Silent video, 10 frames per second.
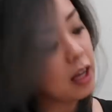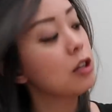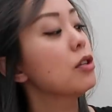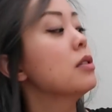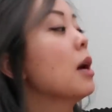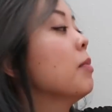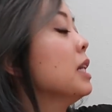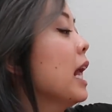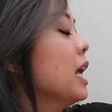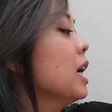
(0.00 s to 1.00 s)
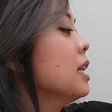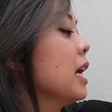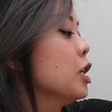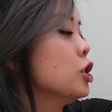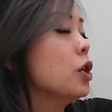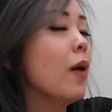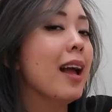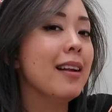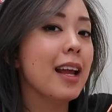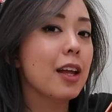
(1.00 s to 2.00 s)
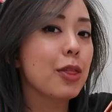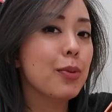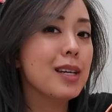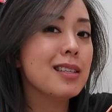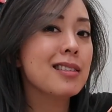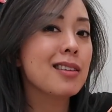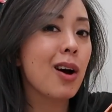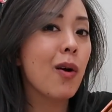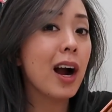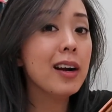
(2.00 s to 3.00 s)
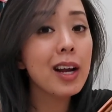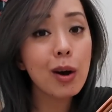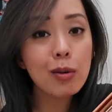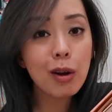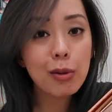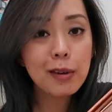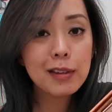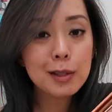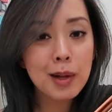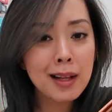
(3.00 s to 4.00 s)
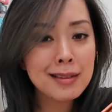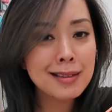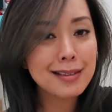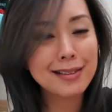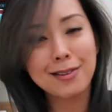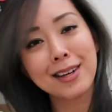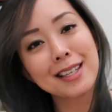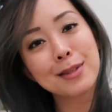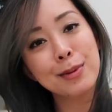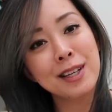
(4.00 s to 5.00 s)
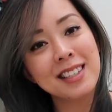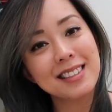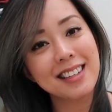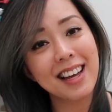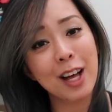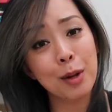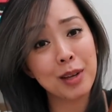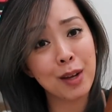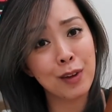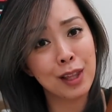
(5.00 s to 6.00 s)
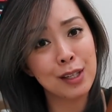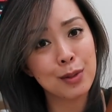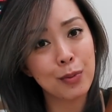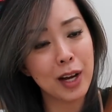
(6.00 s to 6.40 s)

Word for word: they also sent me Naked, Naked two, and Naked three. So I already own all three of these palettes. So guess what? I'll be giving these